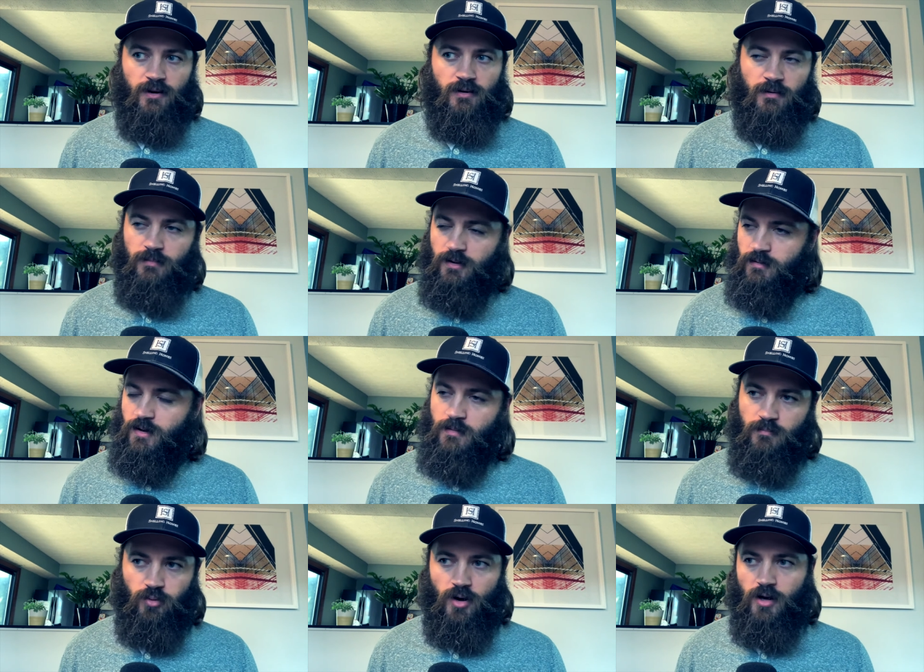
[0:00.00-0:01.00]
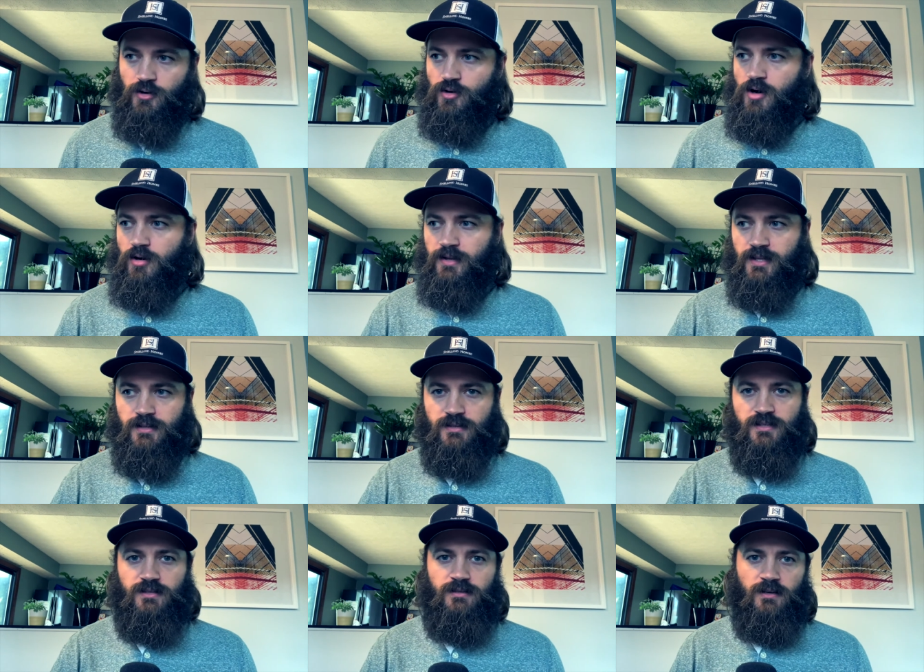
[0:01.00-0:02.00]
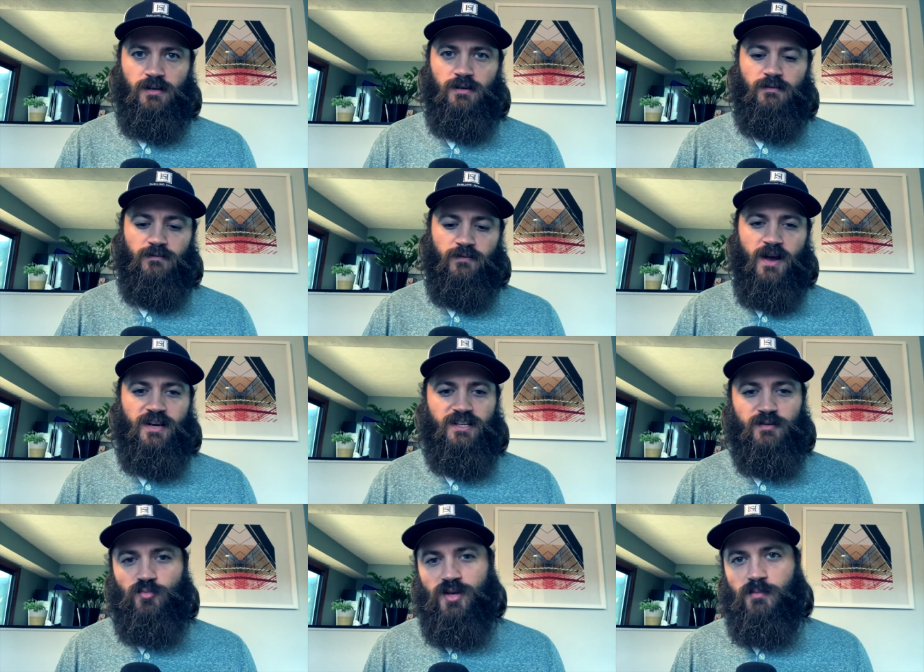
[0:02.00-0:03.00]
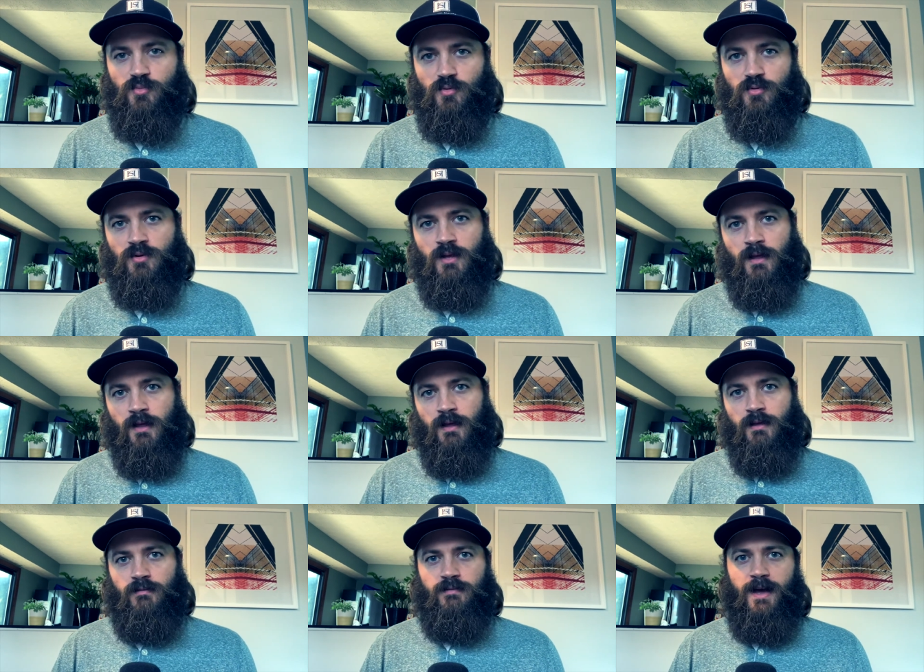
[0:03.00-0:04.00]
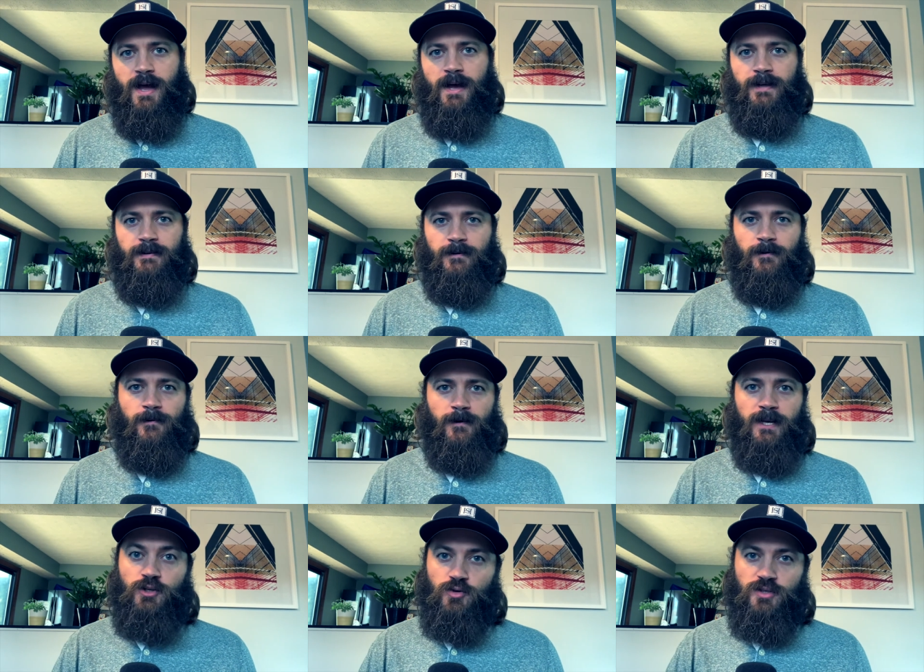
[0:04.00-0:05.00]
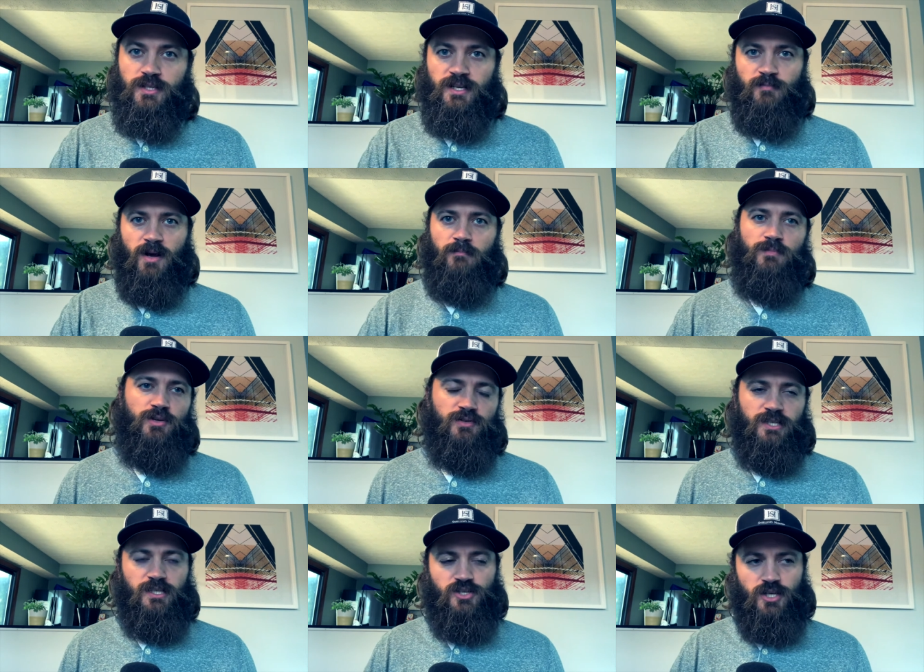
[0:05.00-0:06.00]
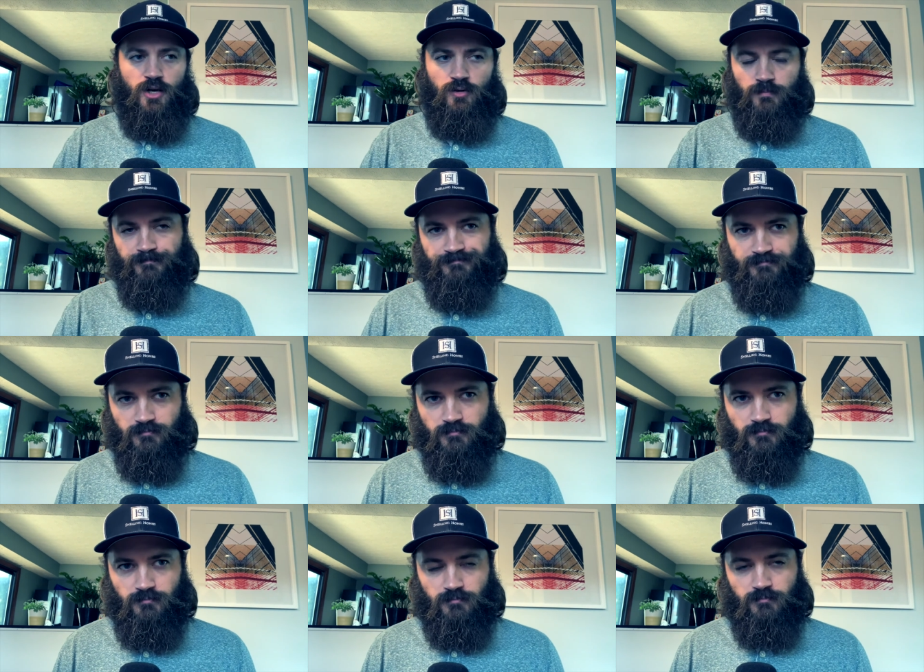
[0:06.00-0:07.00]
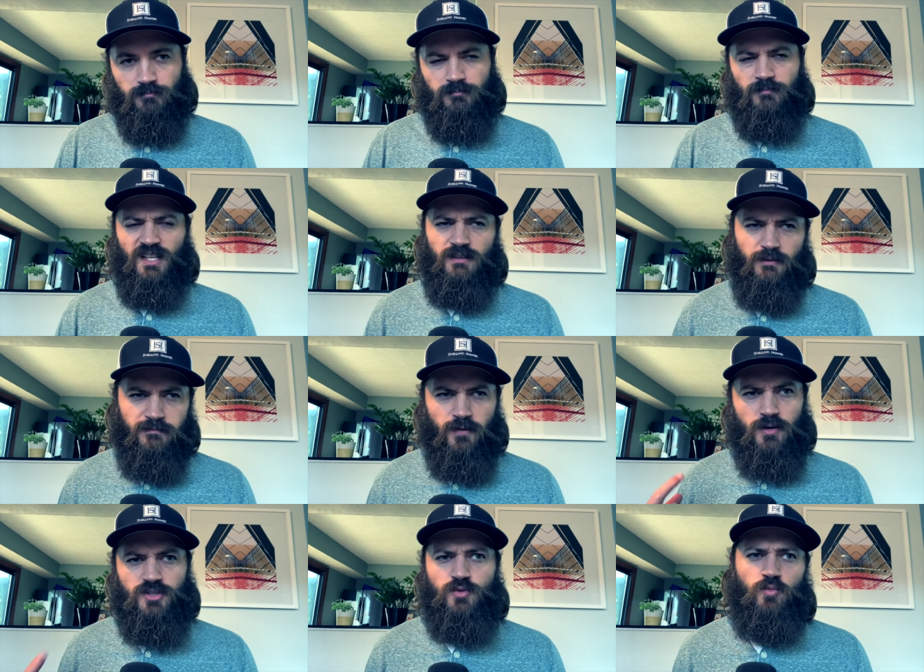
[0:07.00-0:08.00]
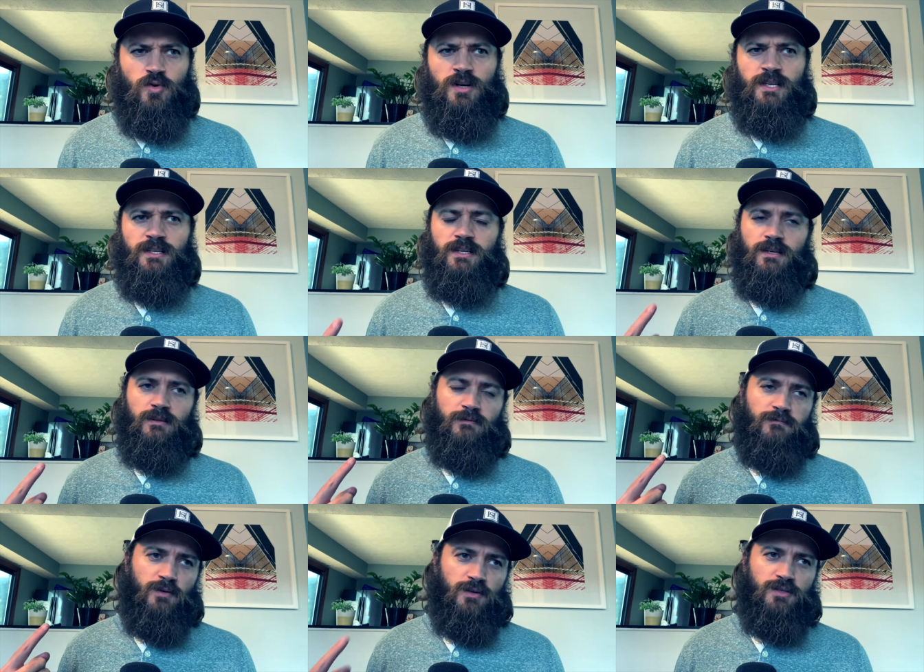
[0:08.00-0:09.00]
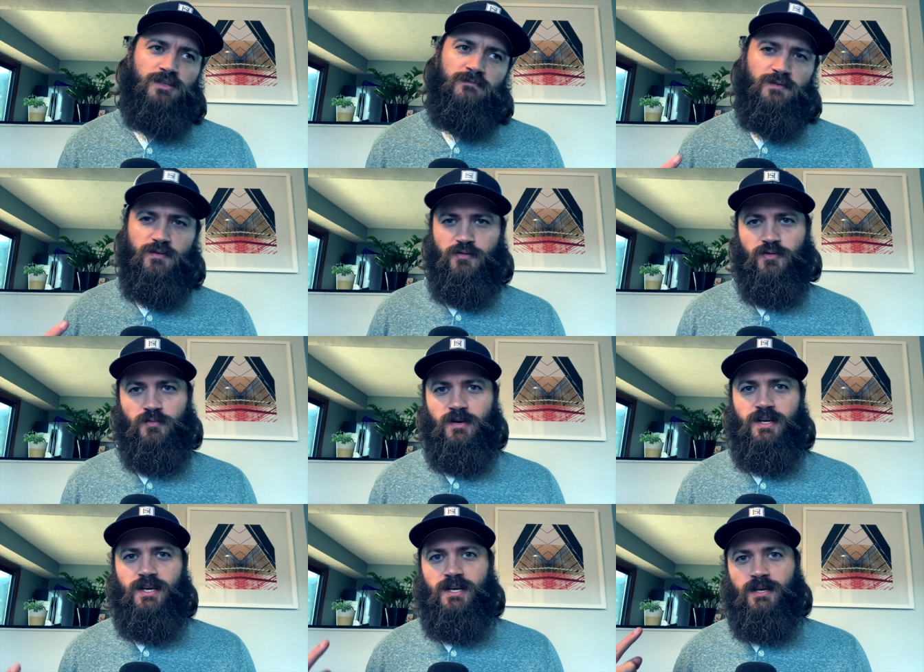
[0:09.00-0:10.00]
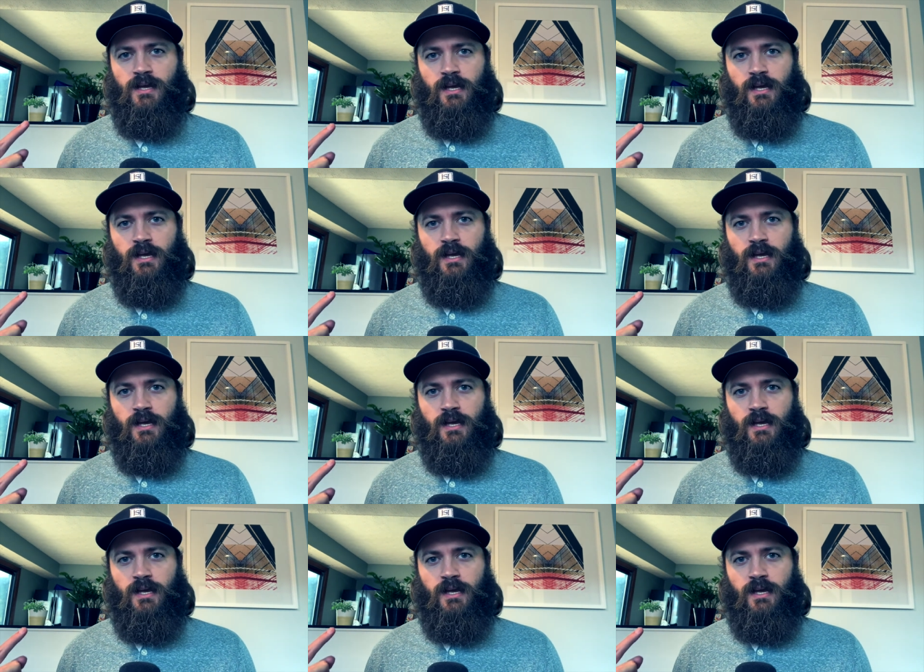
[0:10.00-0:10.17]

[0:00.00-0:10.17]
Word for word: a, a broader audience, uh, finding people that are interested in my music. So the first one, the first of the three